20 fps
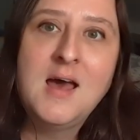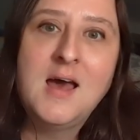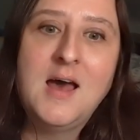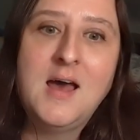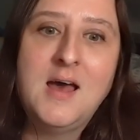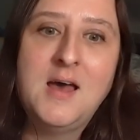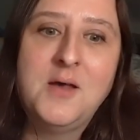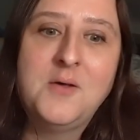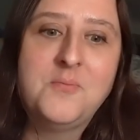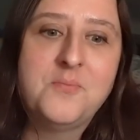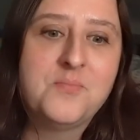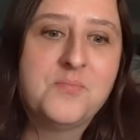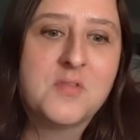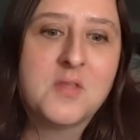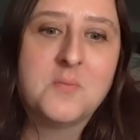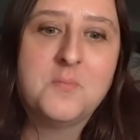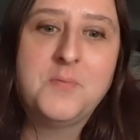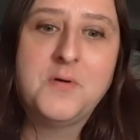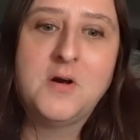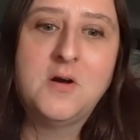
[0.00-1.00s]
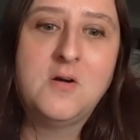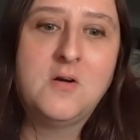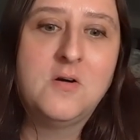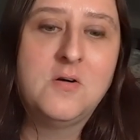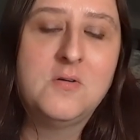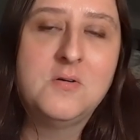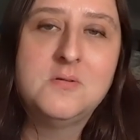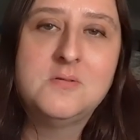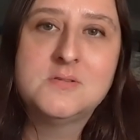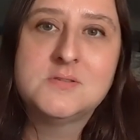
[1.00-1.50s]
Um, but
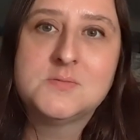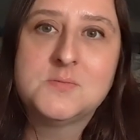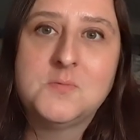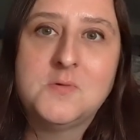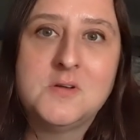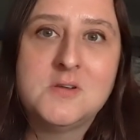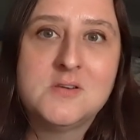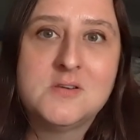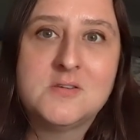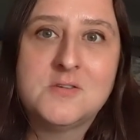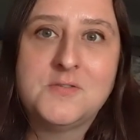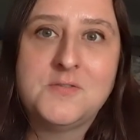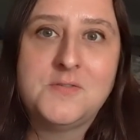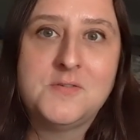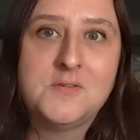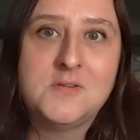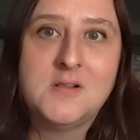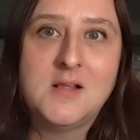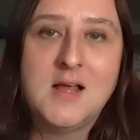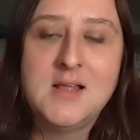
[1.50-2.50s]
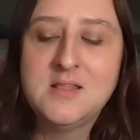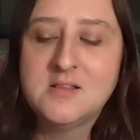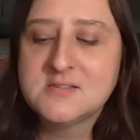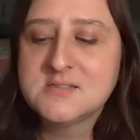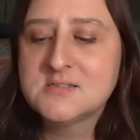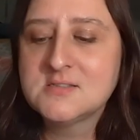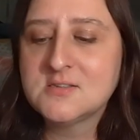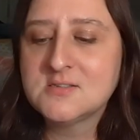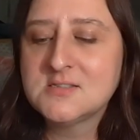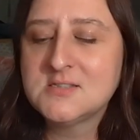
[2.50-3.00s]
oh, it was wonderful. And the
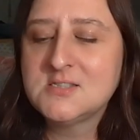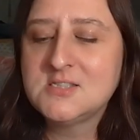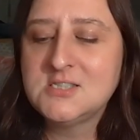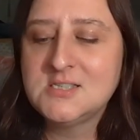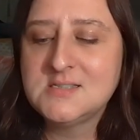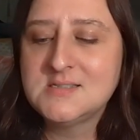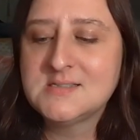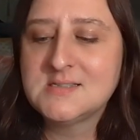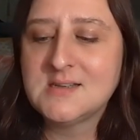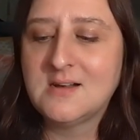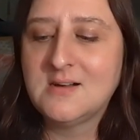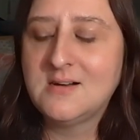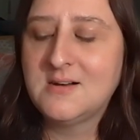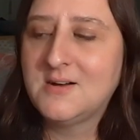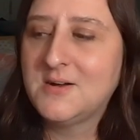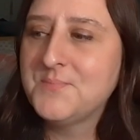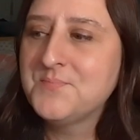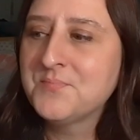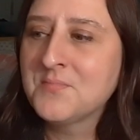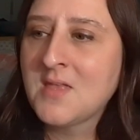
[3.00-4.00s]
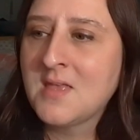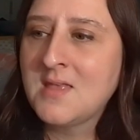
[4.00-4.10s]
sausages are